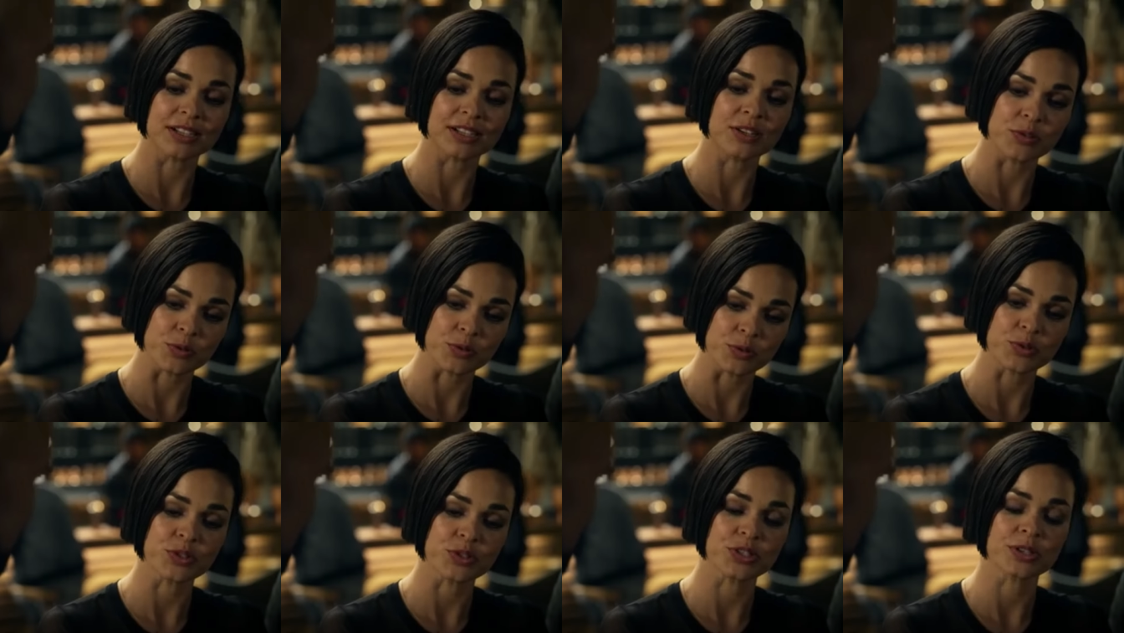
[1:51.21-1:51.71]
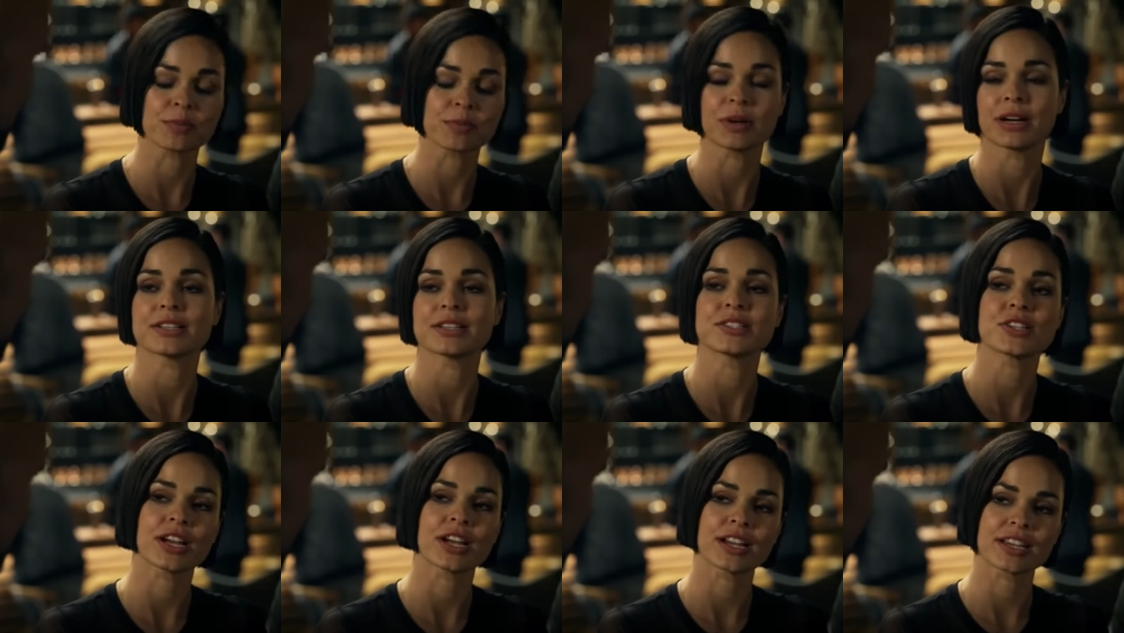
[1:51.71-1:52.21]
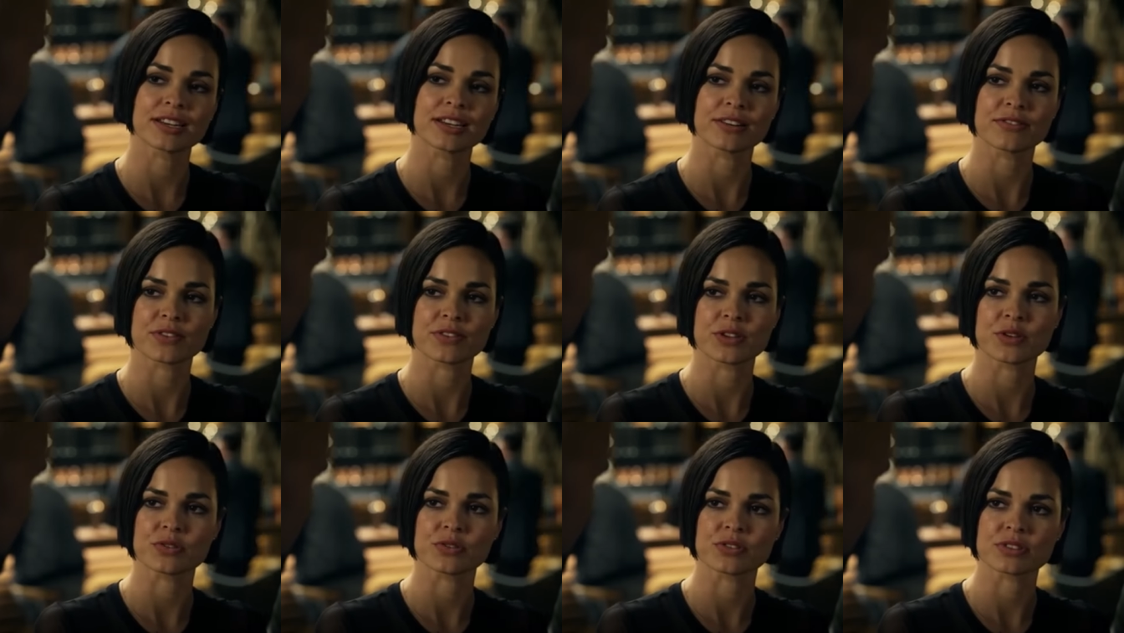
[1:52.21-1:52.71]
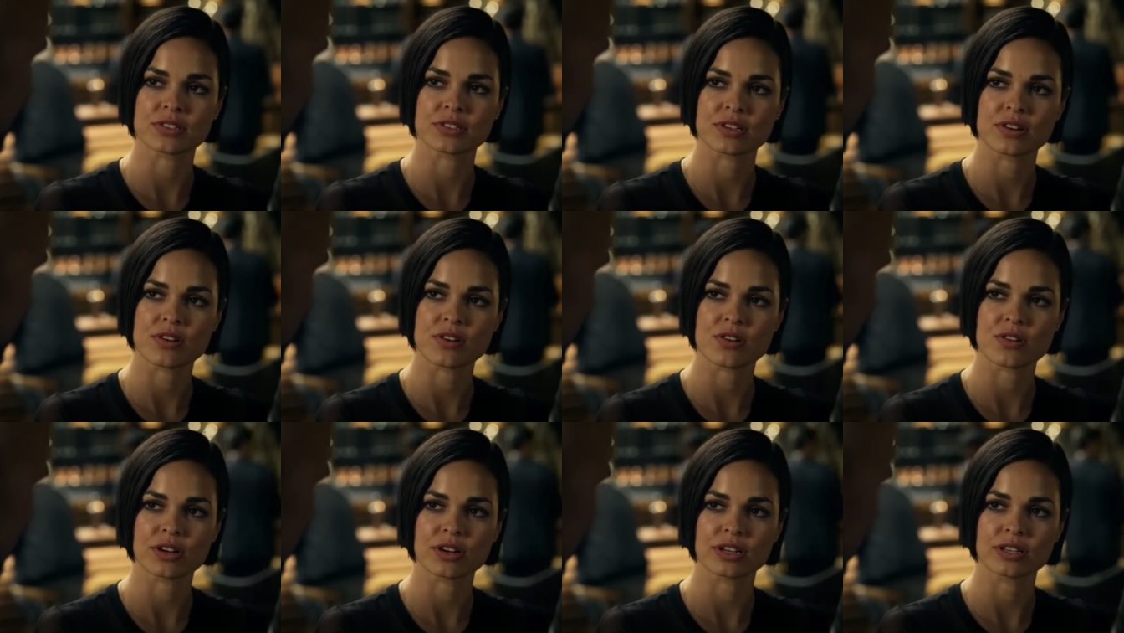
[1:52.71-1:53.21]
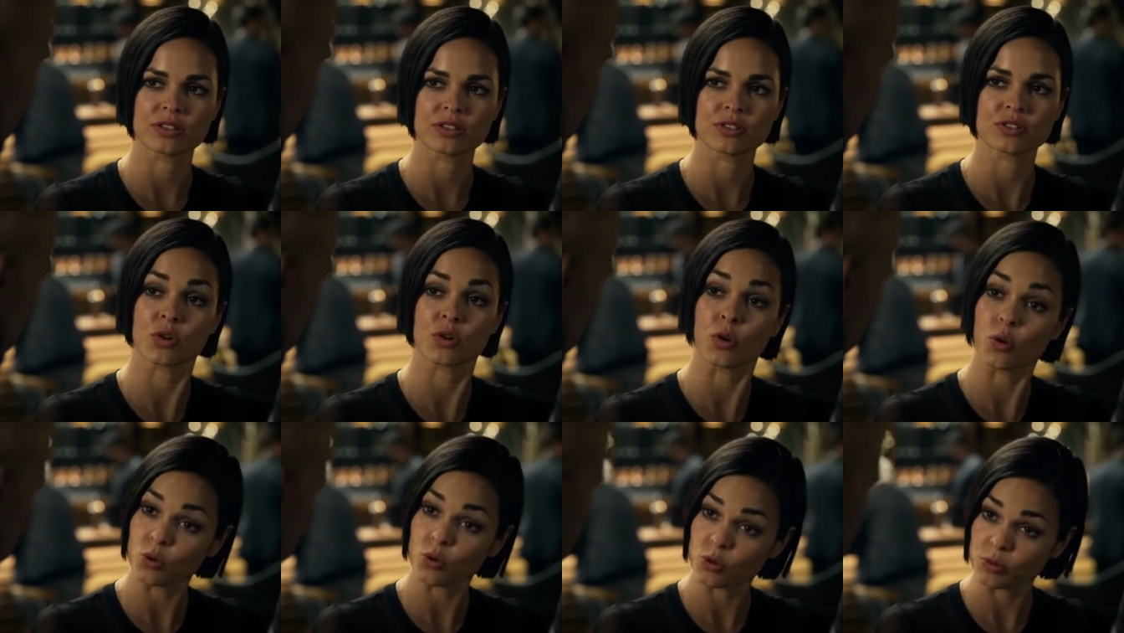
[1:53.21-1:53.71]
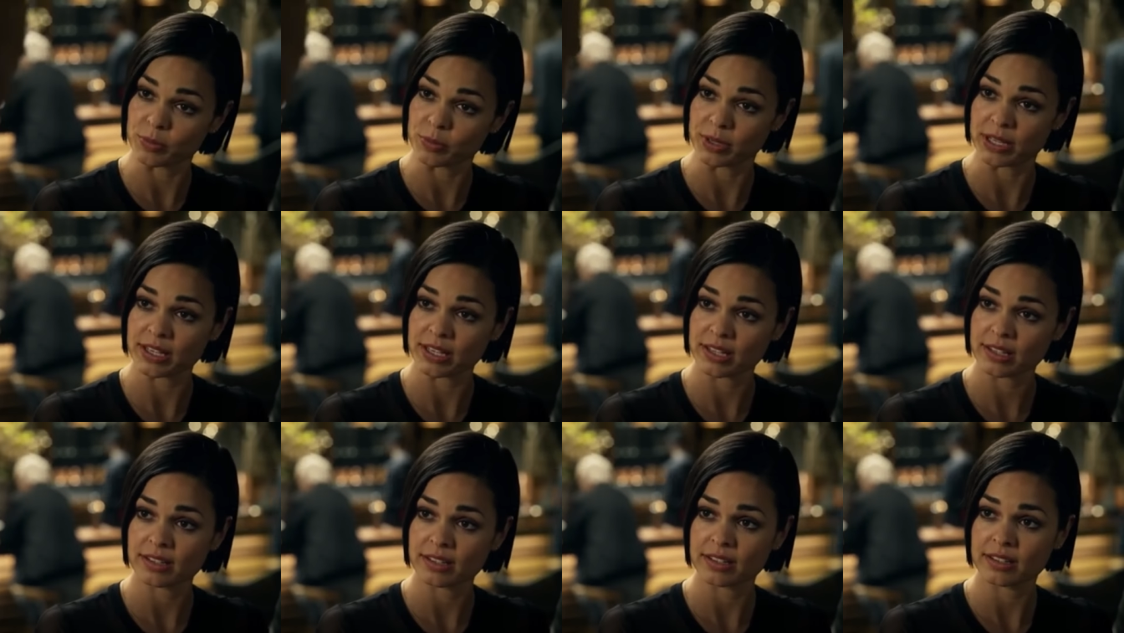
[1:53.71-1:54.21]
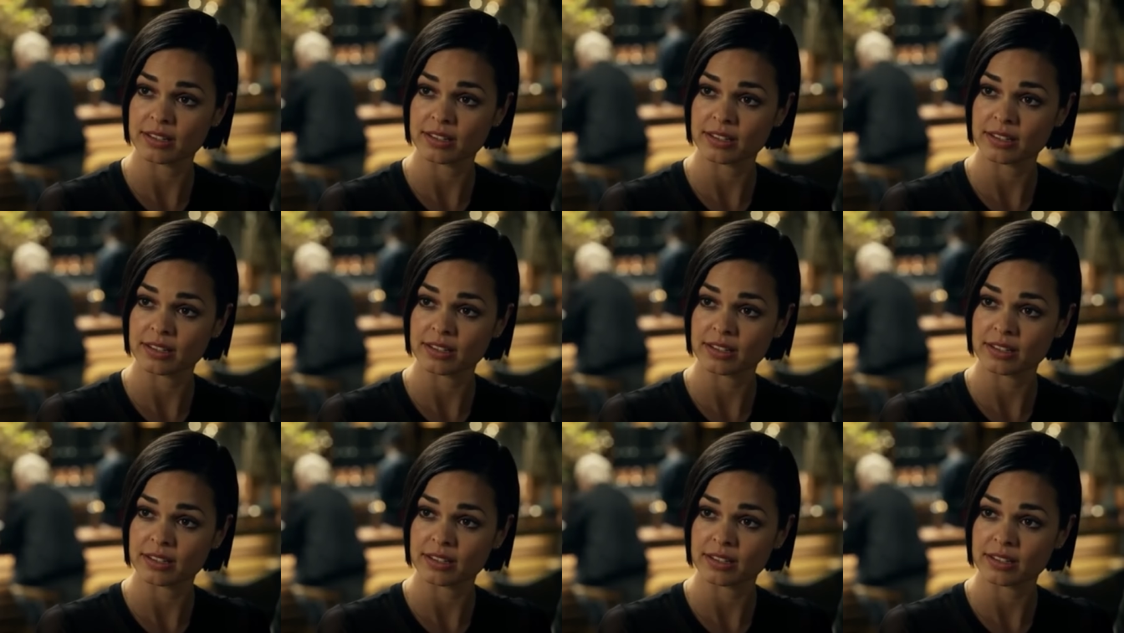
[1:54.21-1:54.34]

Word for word: that cruise ship hijacking a few years ago, and you told me